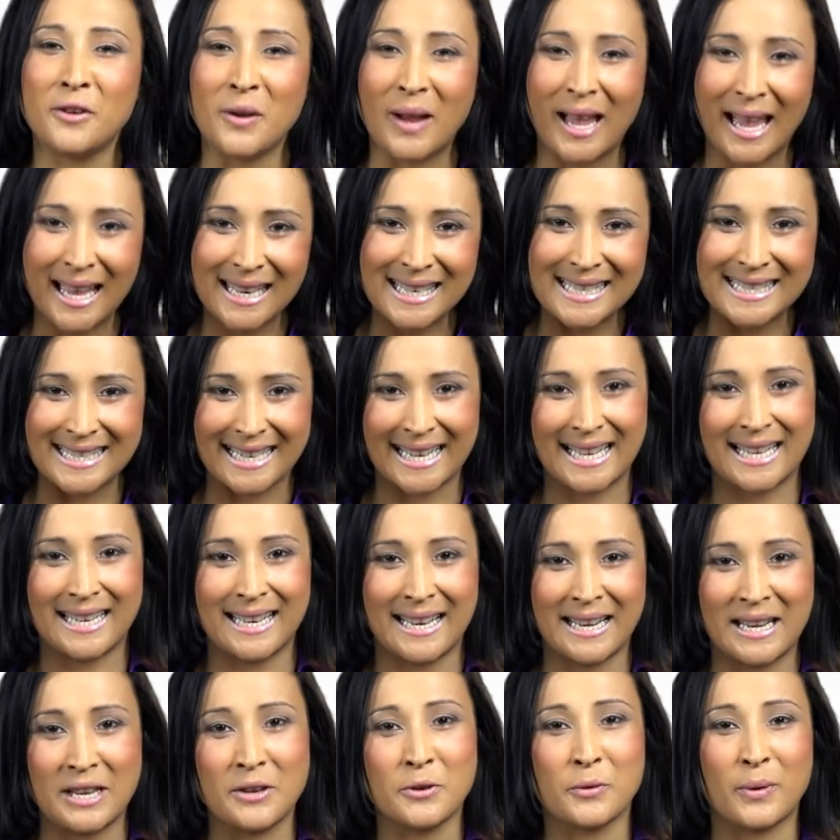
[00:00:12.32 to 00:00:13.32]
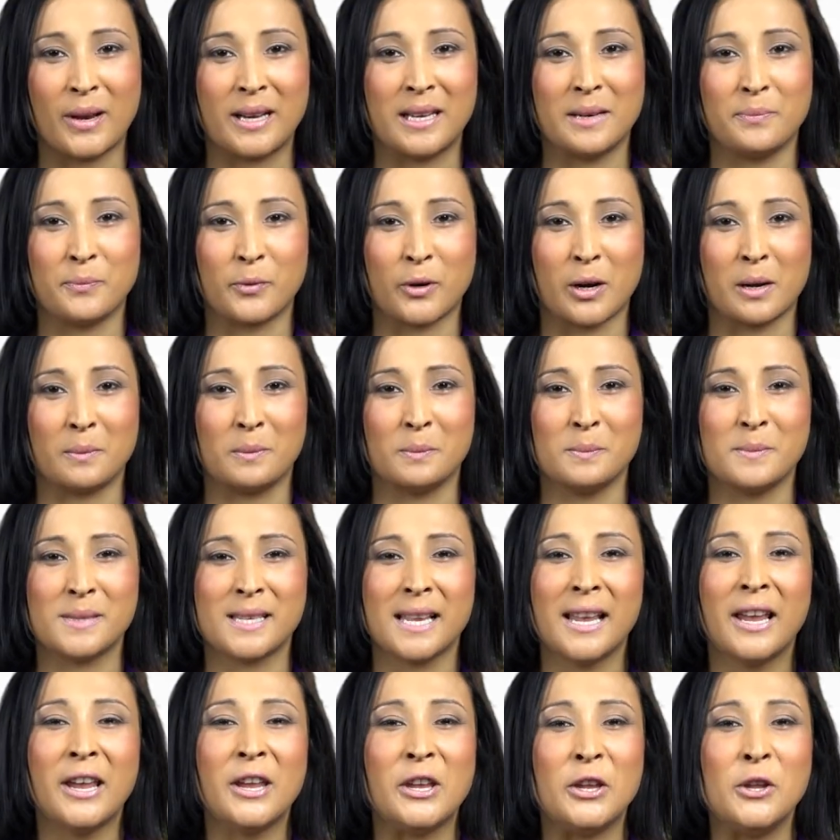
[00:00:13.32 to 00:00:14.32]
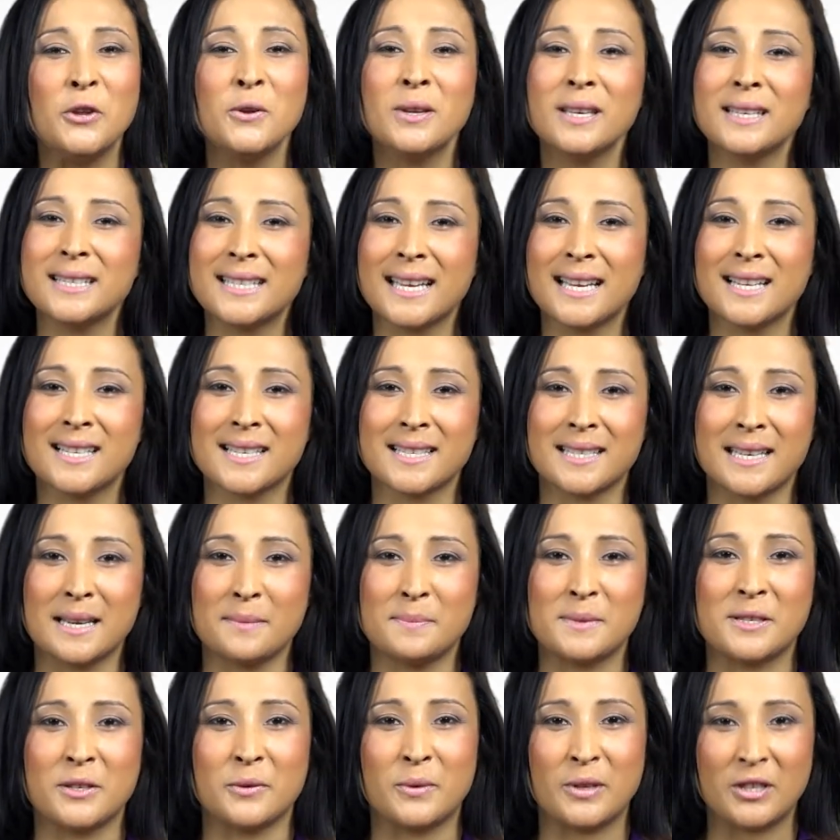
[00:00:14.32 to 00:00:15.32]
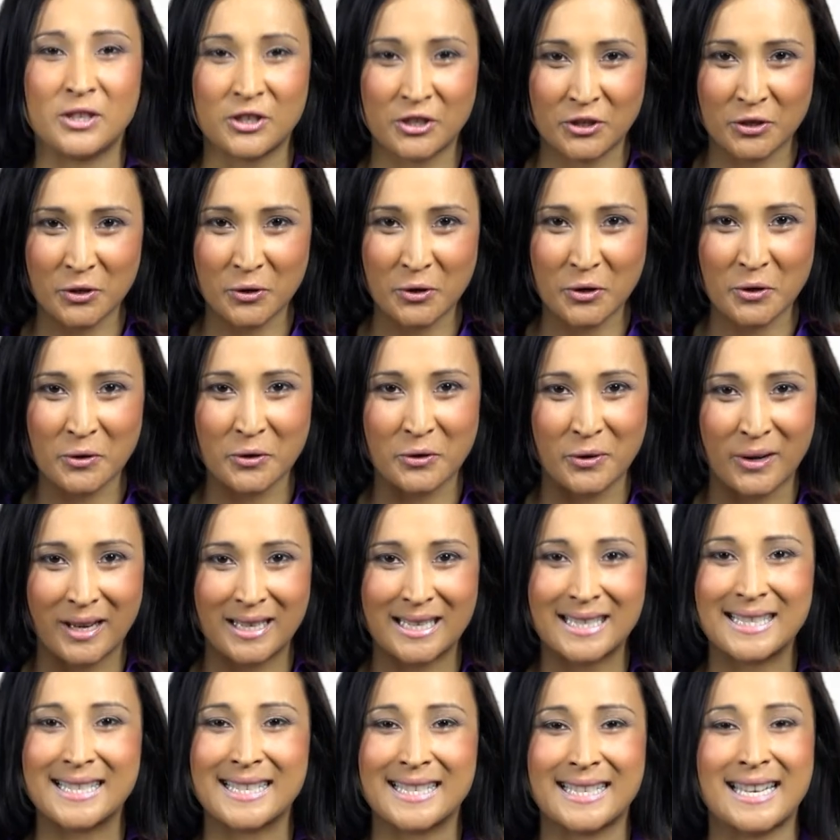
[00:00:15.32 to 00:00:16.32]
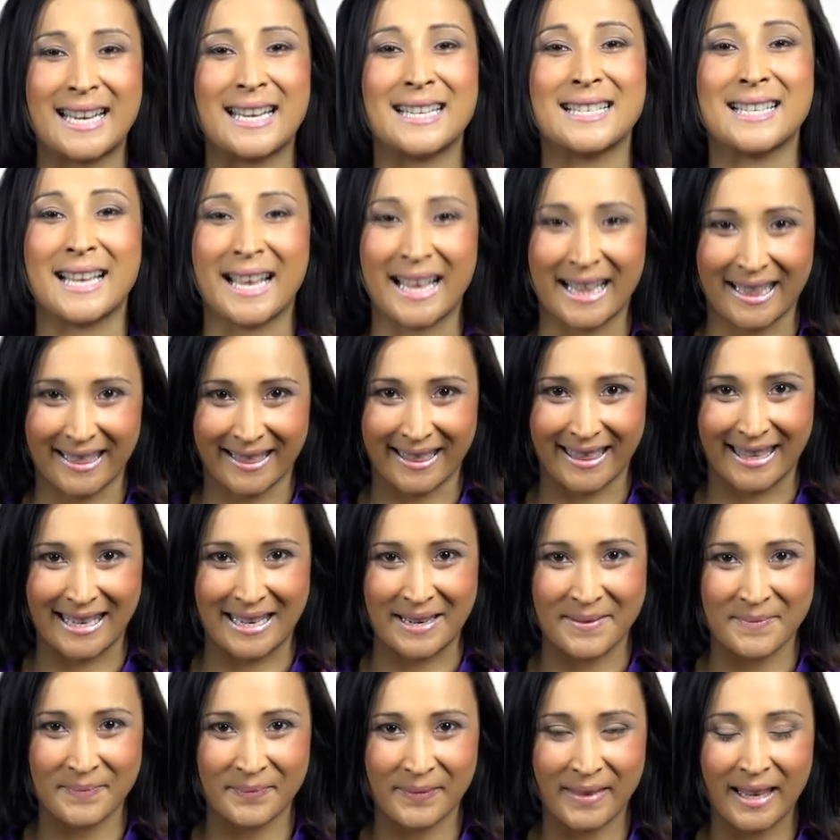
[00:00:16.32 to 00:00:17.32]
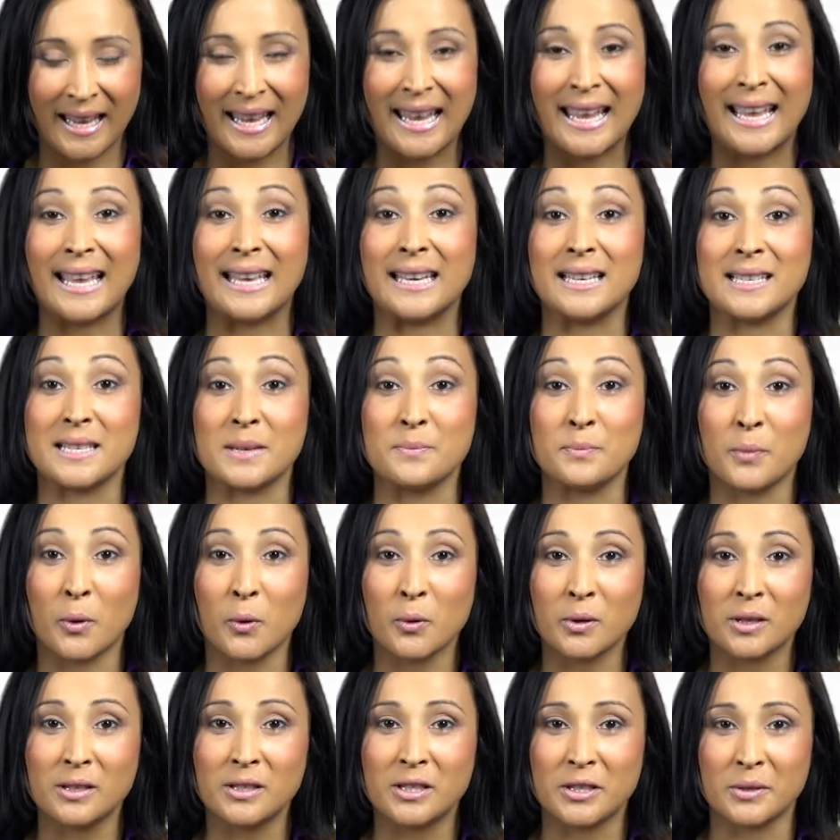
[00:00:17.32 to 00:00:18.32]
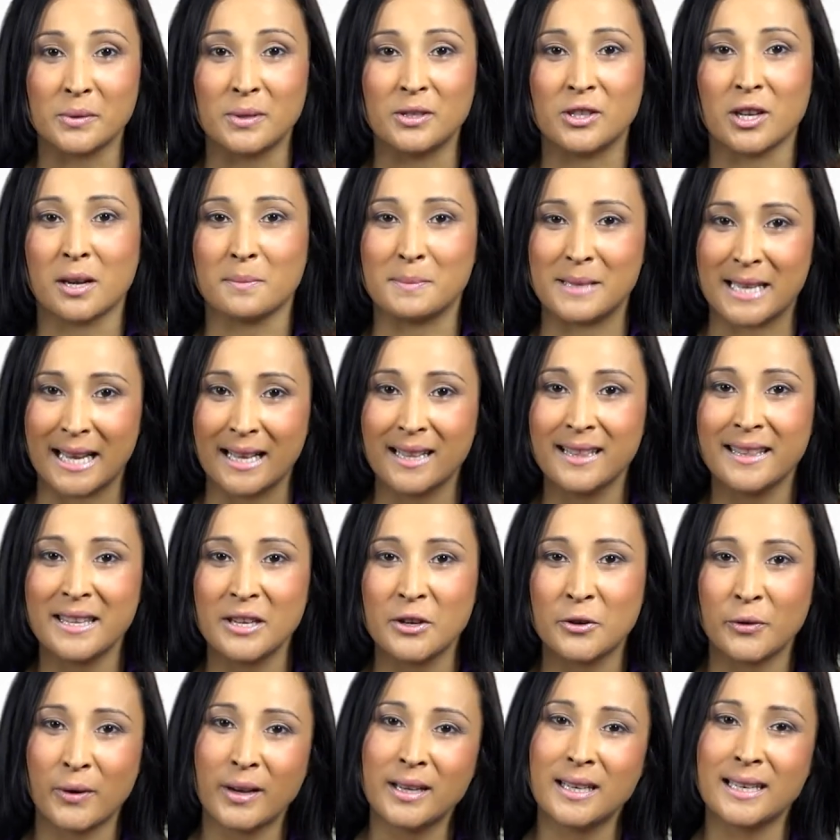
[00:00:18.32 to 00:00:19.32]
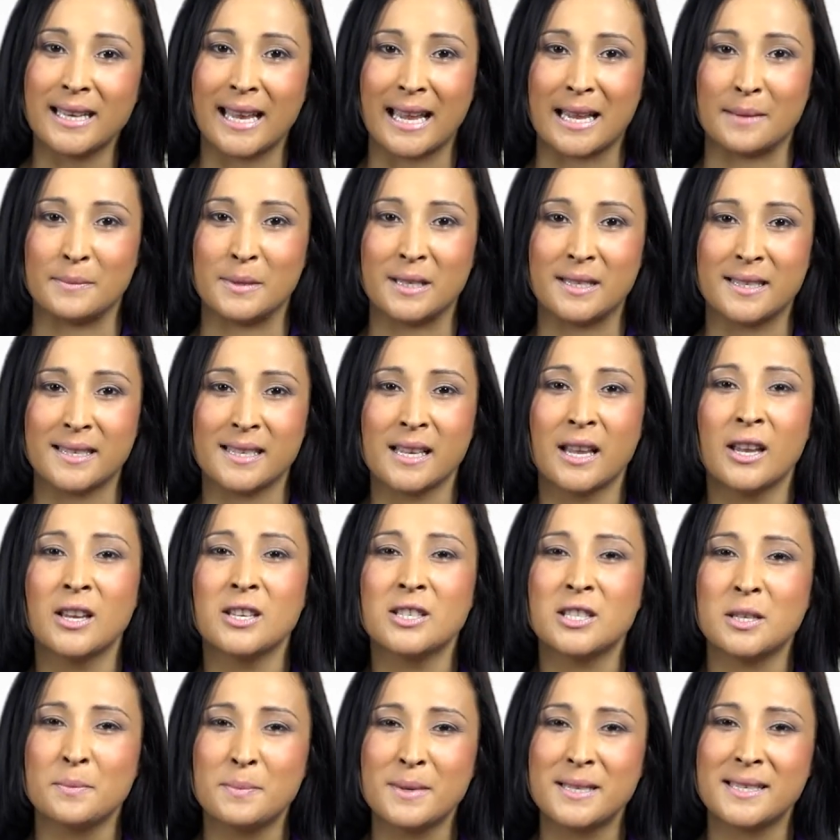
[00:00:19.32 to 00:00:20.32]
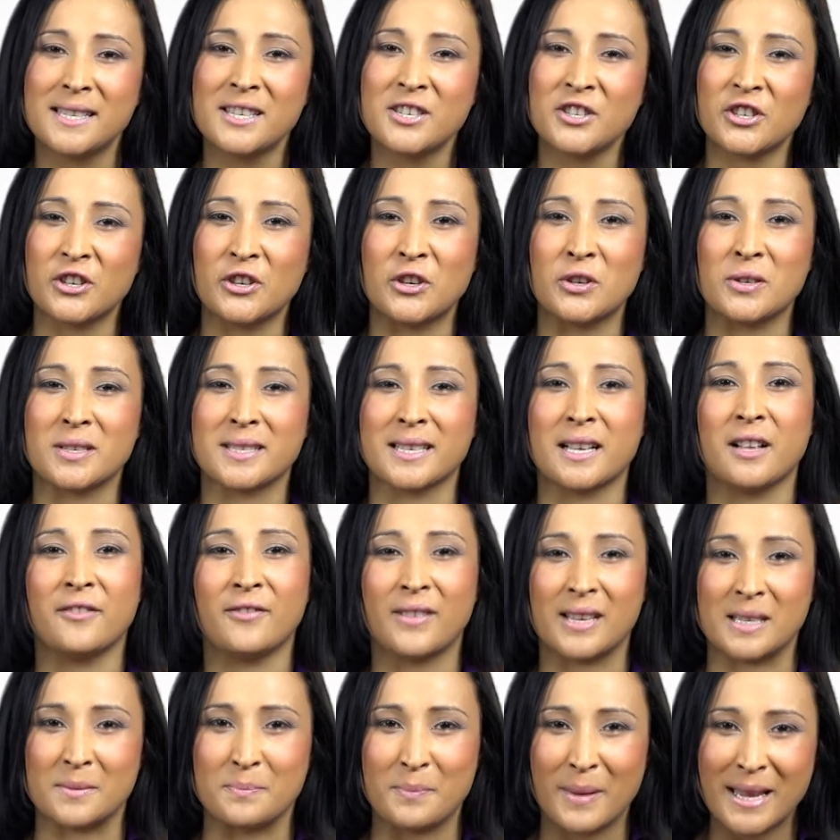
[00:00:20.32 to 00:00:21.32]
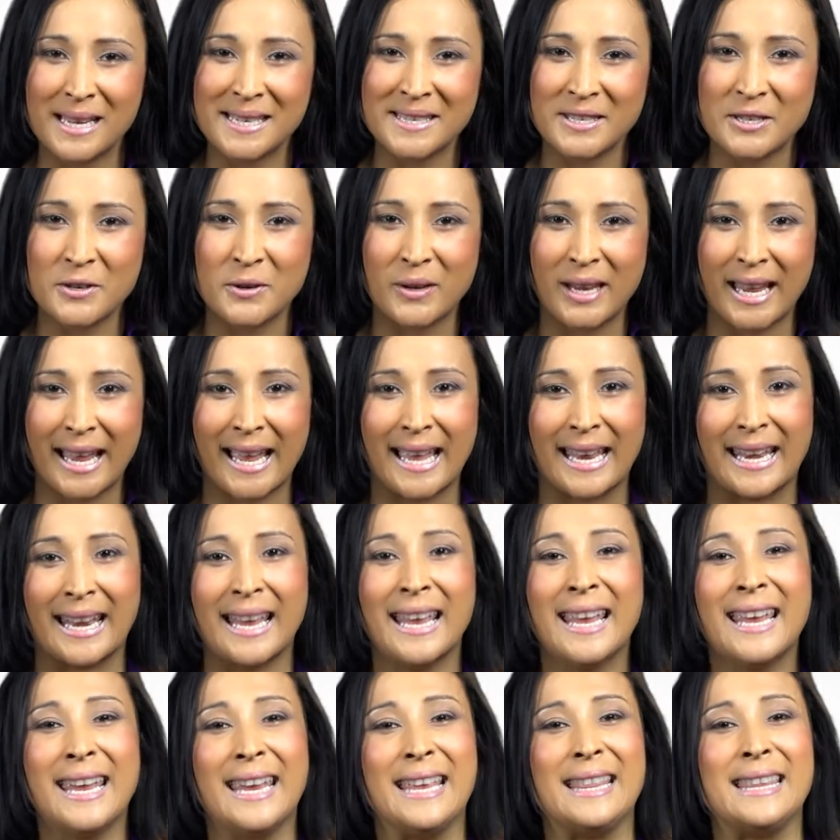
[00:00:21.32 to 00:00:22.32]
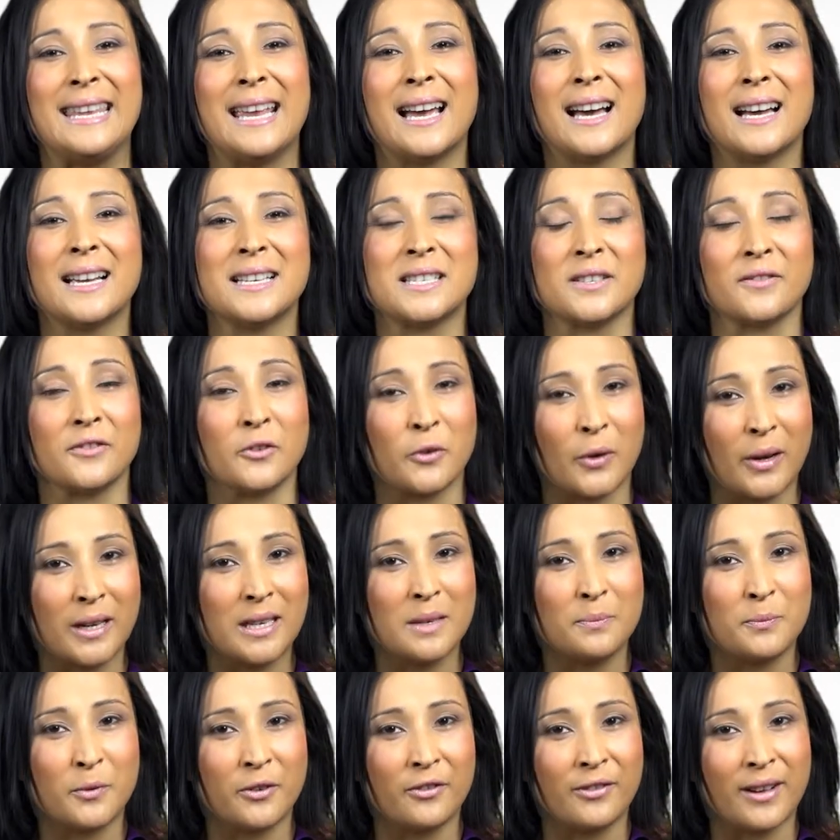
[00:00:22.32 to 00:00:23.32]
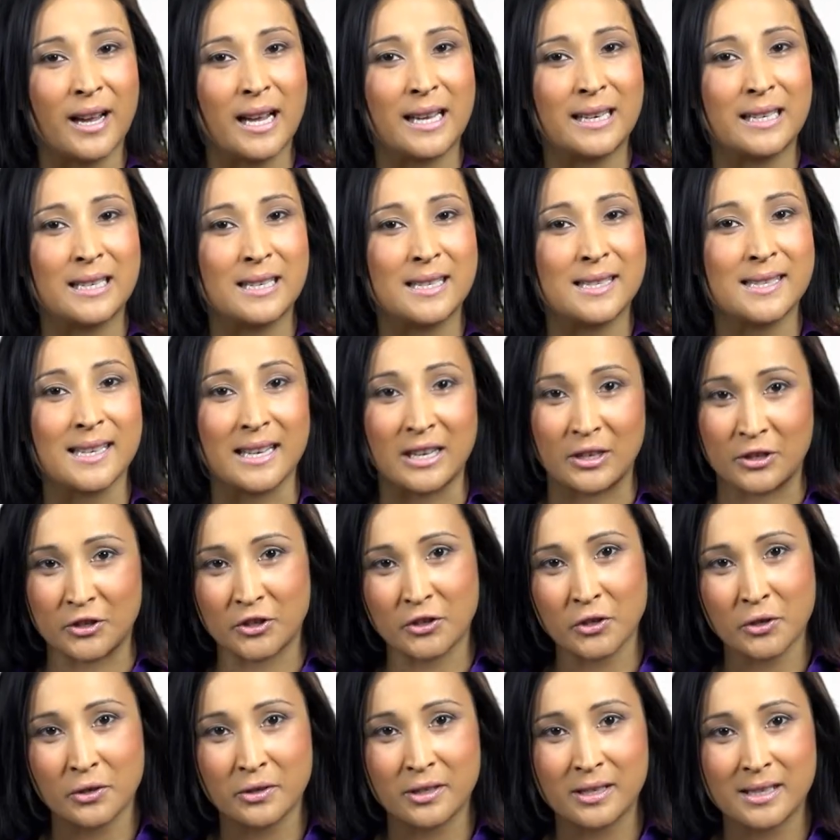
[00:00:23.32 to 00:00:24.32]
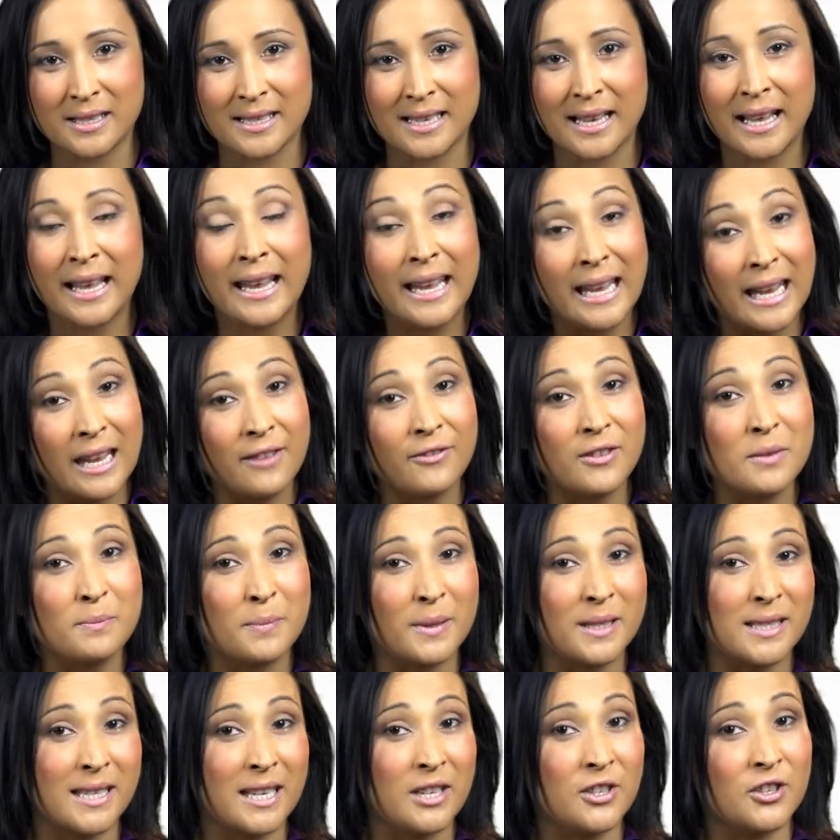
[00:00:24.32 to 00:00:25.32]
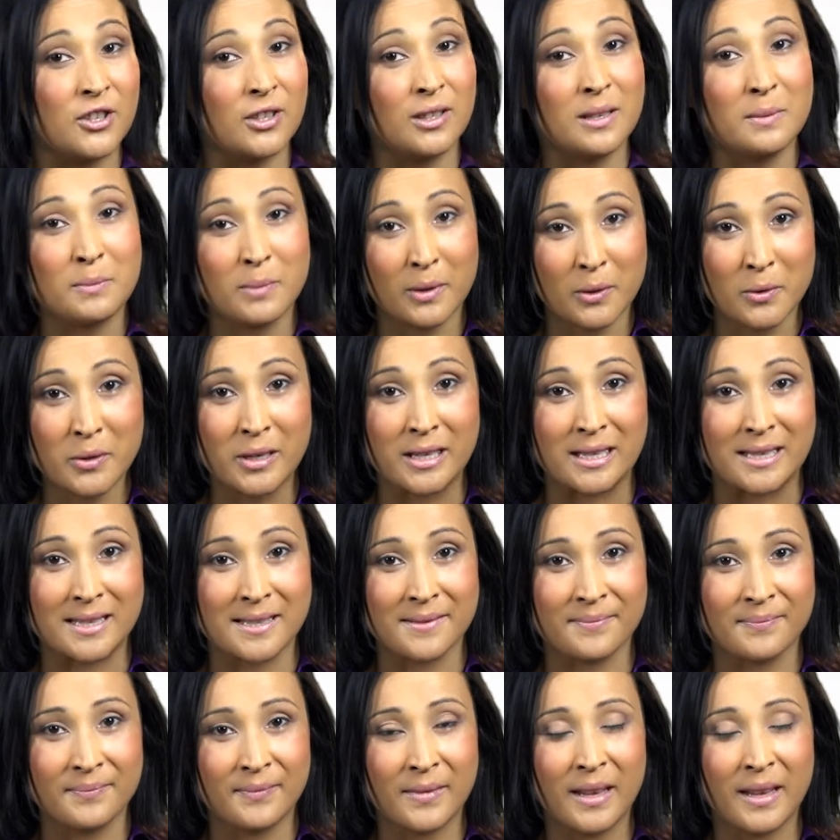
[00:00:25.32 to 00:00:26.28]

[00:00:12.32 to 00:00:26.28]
you had not had any credit problems, you can take steps to ensure your credit stays healthy. It is important to adopt healthy credit habits to position yourself as best you can in the eyes of credit providers, insurers, even potential employers.